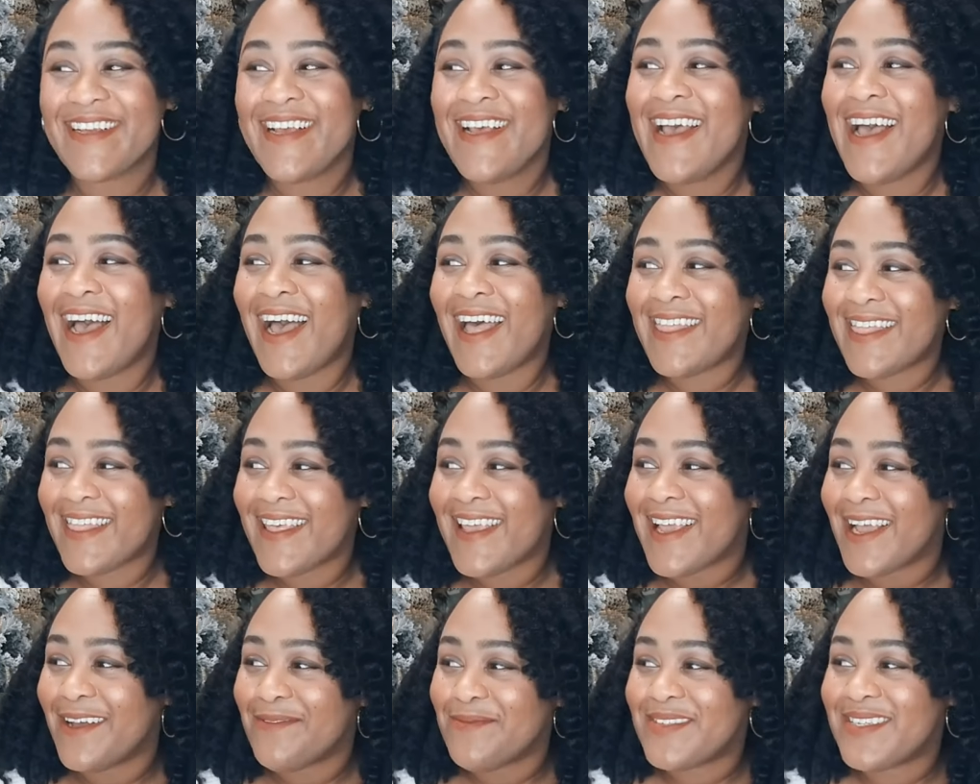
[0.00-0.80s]
I think
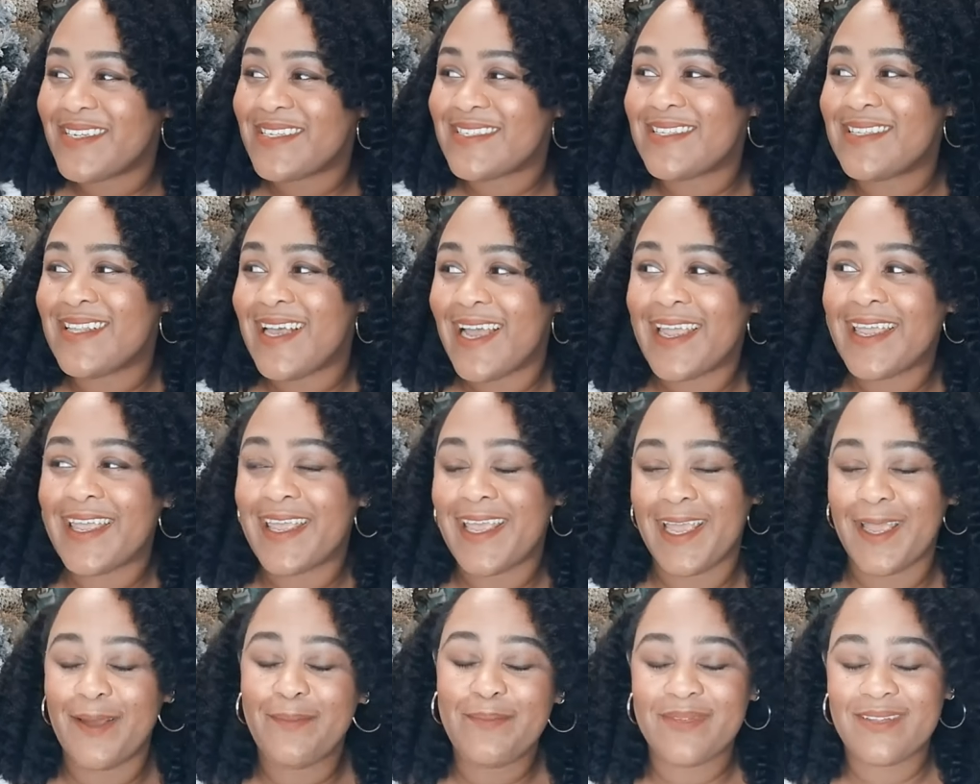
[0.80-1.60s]
I'm just like,
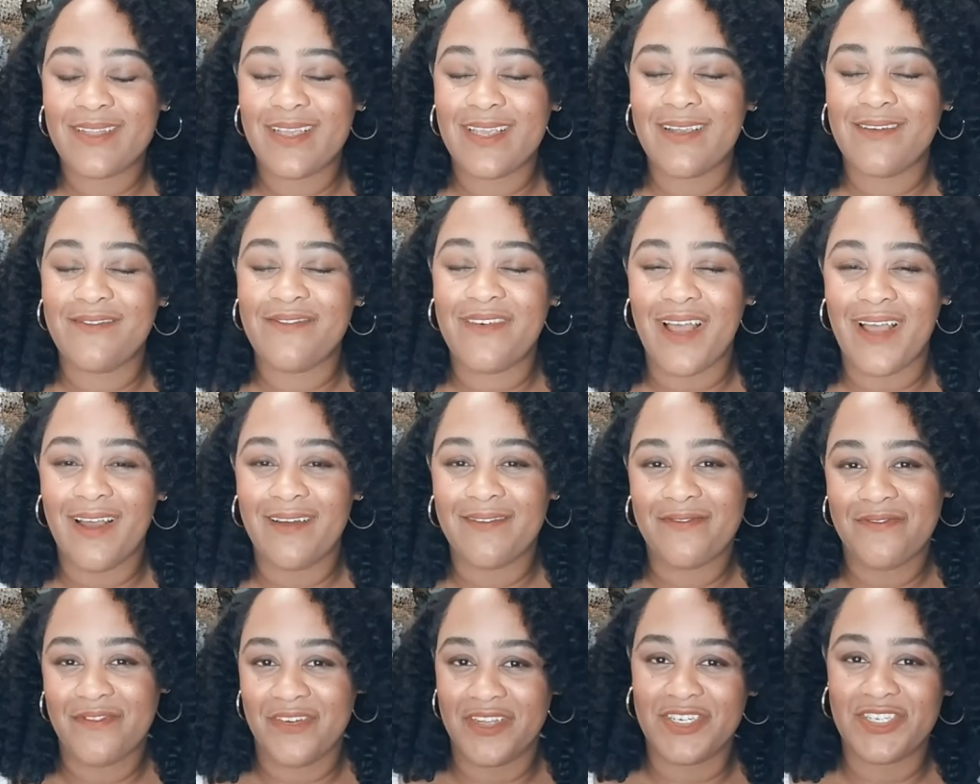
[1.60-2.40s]
can't believe I
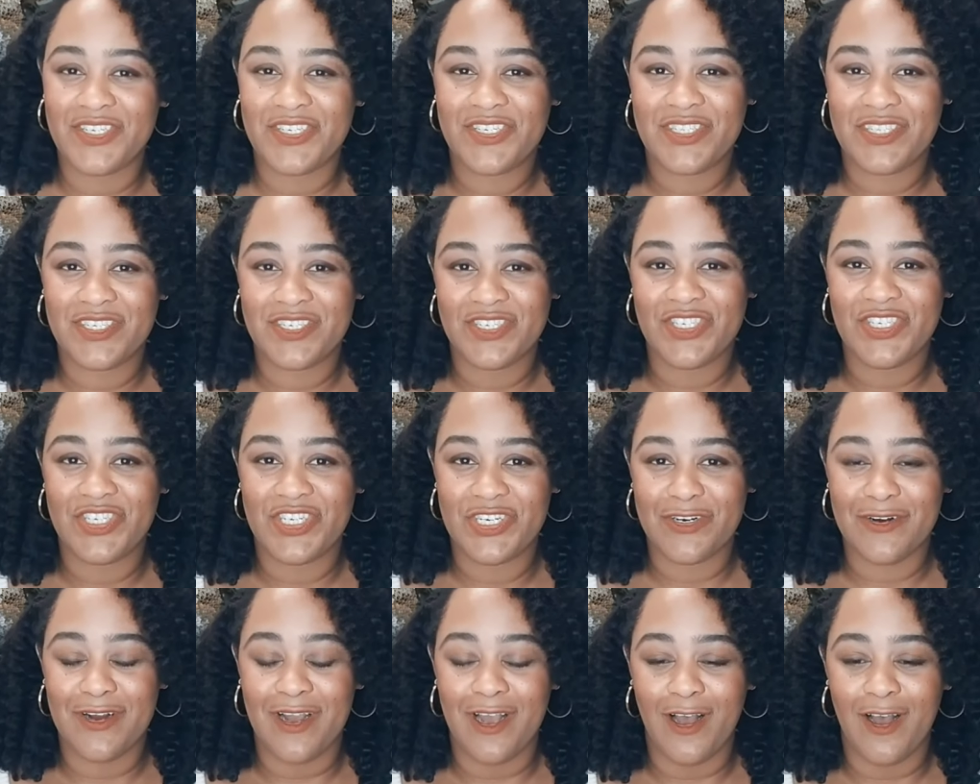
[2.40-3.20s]
finished this year
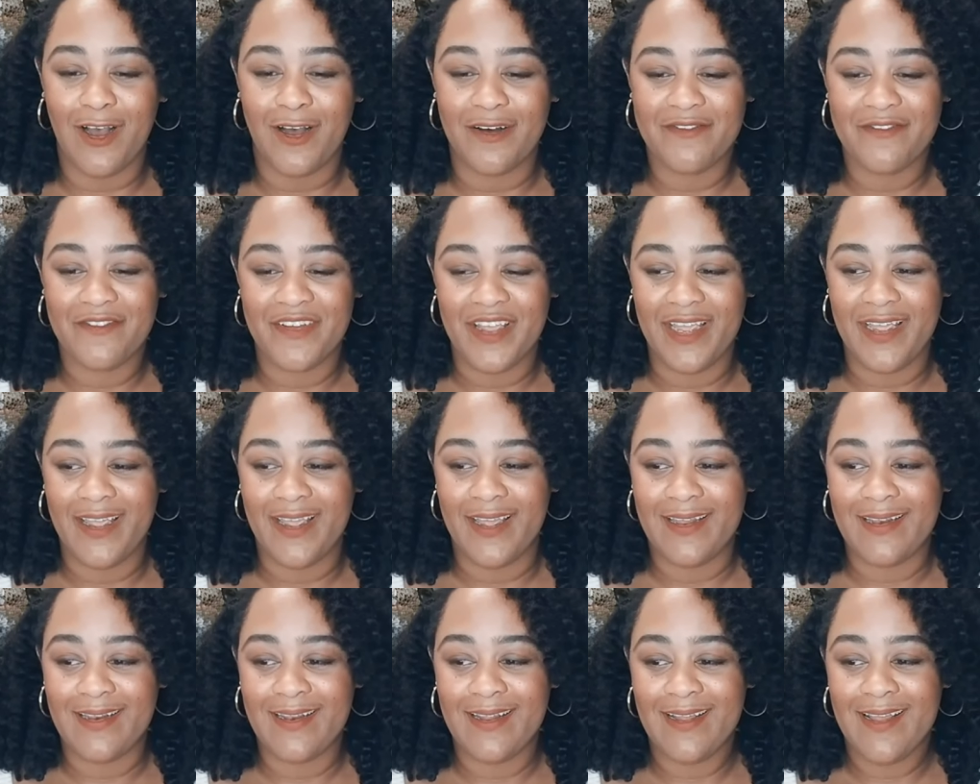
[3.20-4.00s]
off and
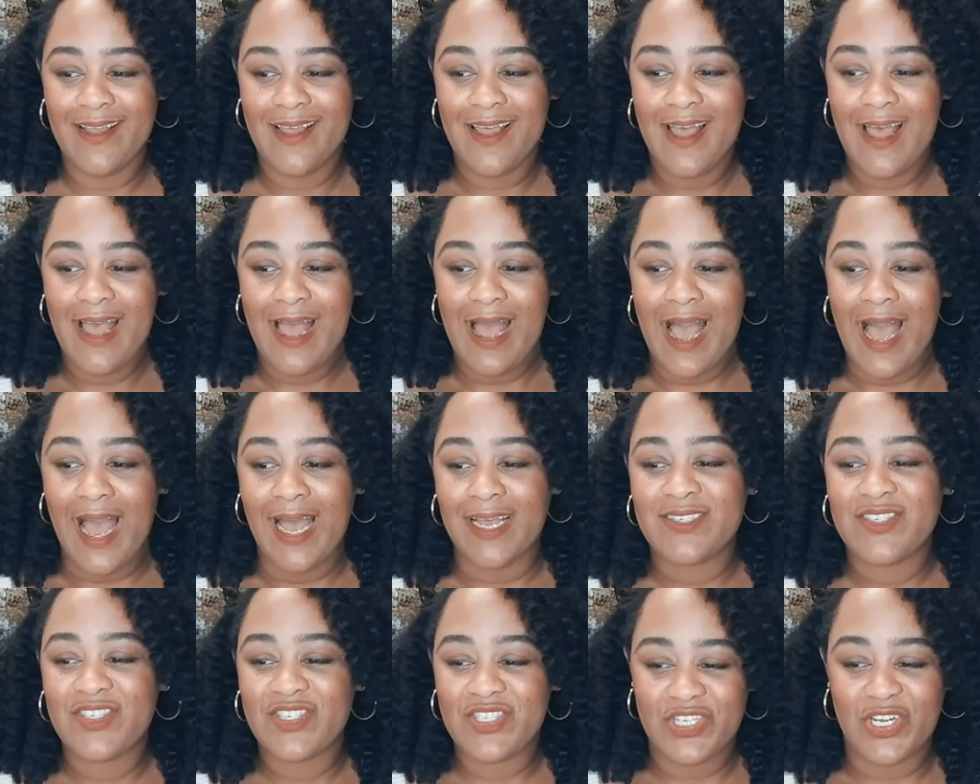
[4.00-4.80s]
I
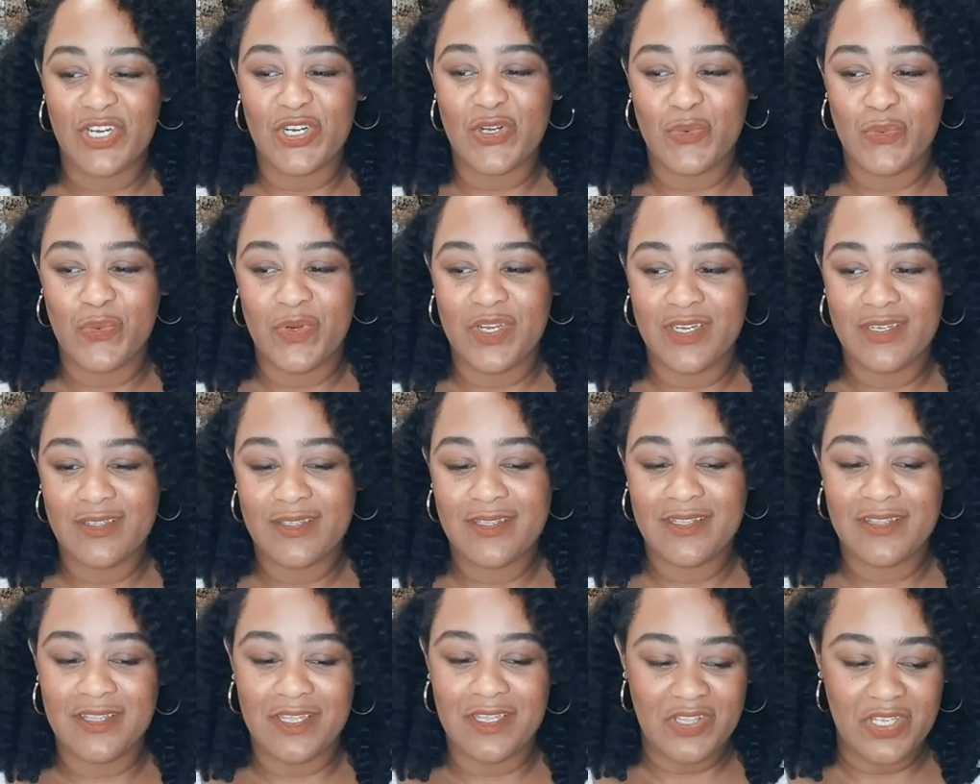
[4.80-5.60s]
stuck with
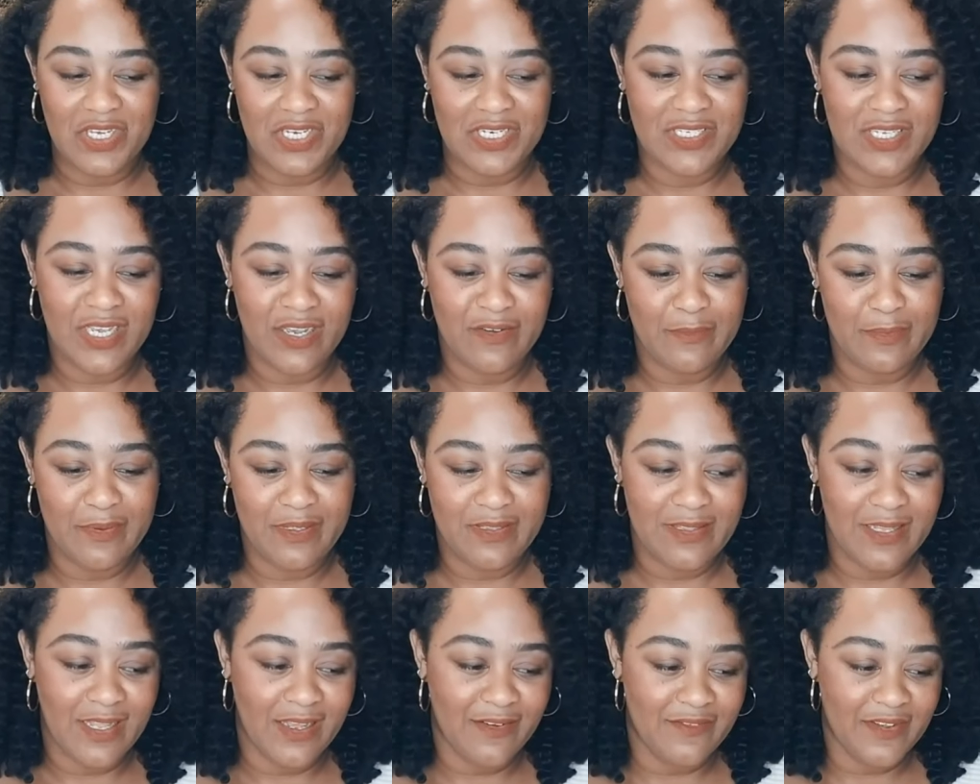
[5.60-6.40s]
the things I've been
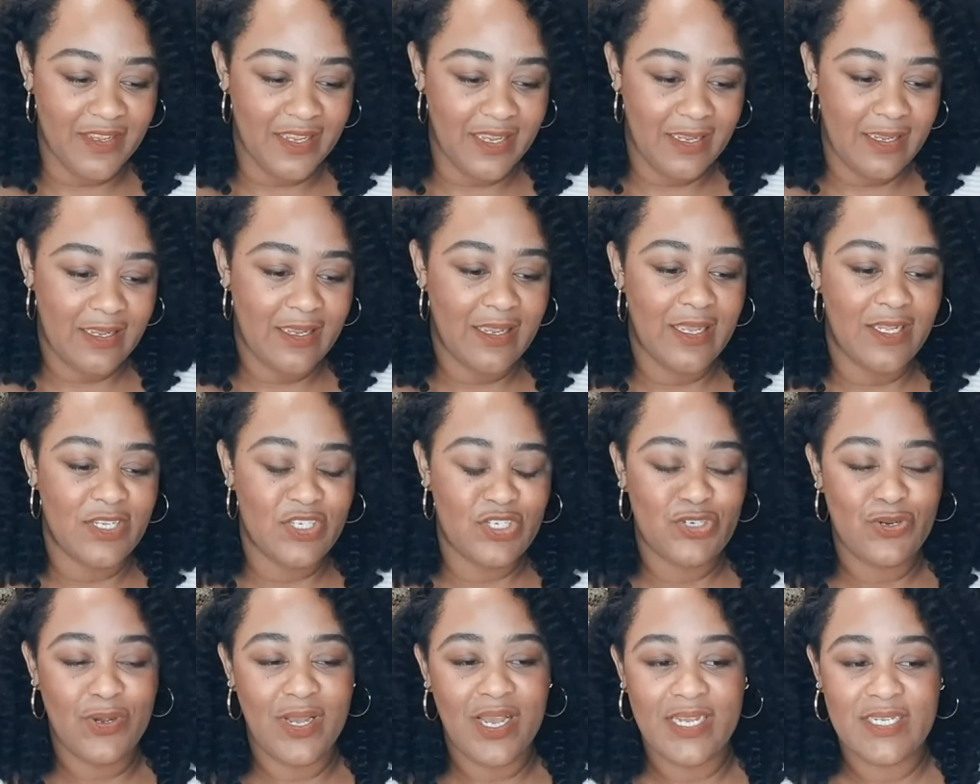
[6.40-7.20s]
loving and
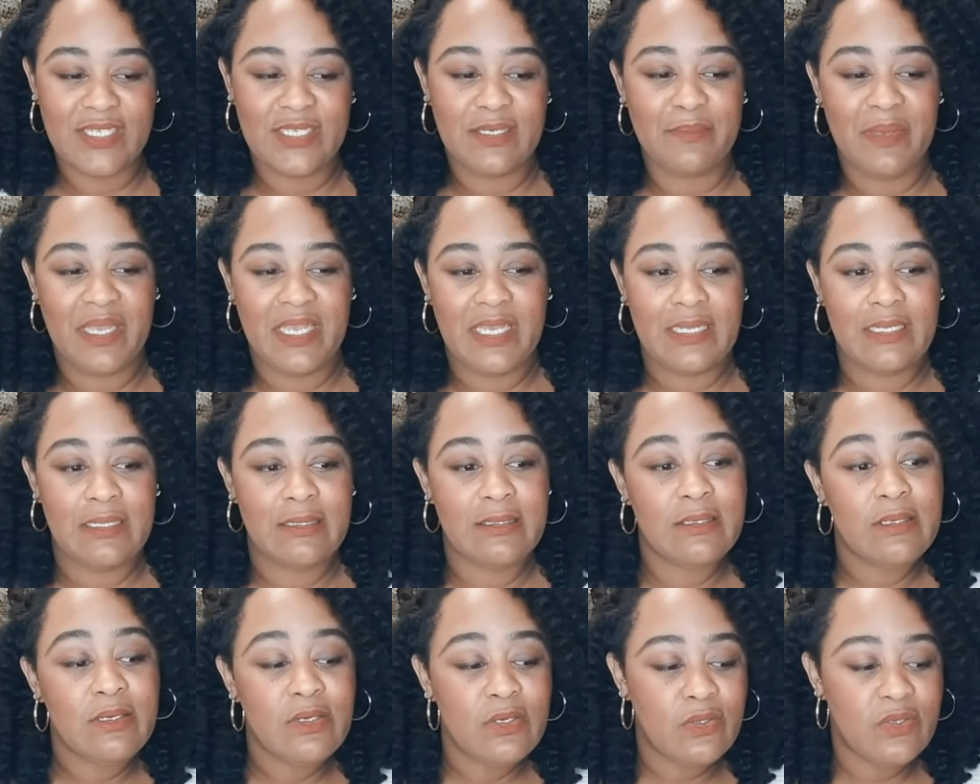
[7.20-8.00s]
trying to make it a
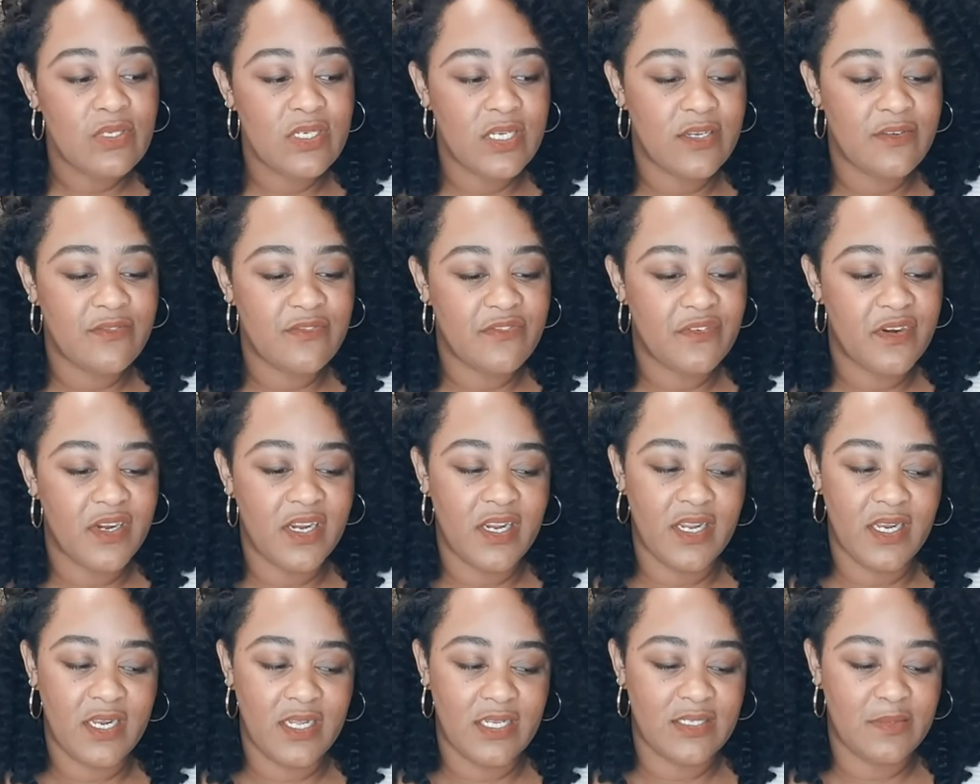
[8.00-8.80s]
little different
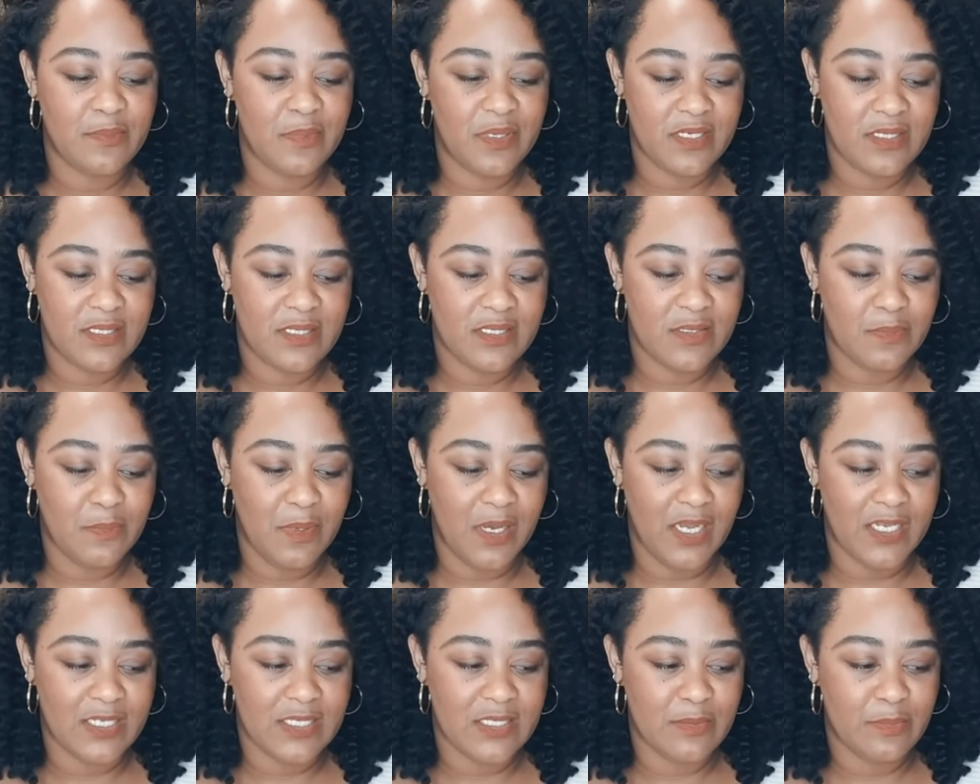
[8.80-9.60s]
as best as
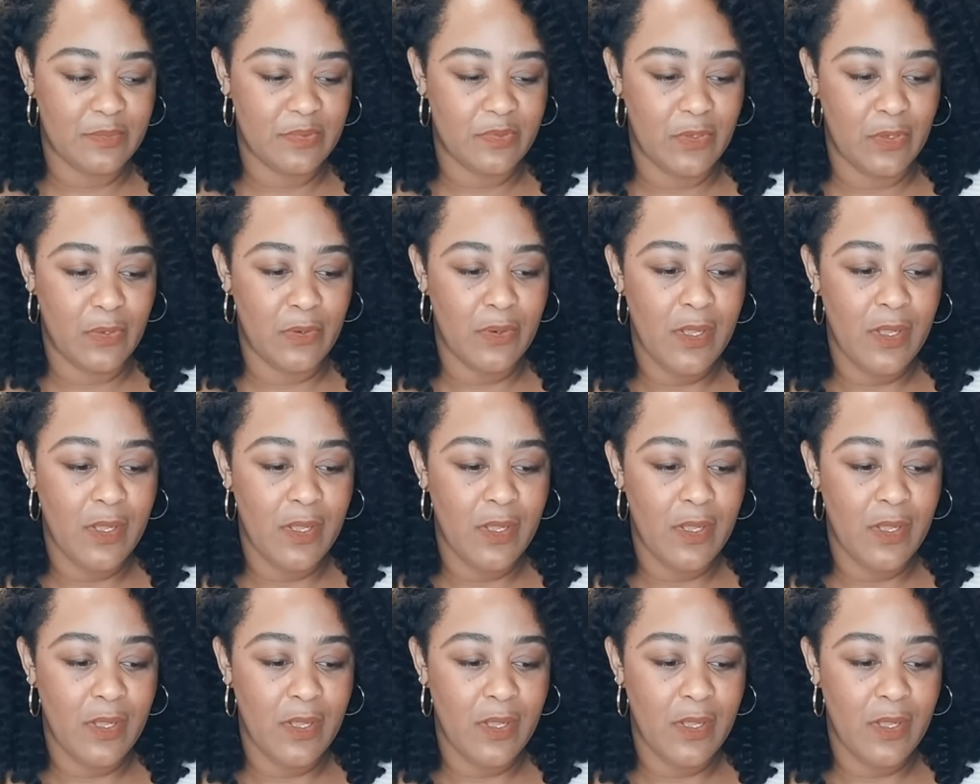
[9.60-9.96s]
possible,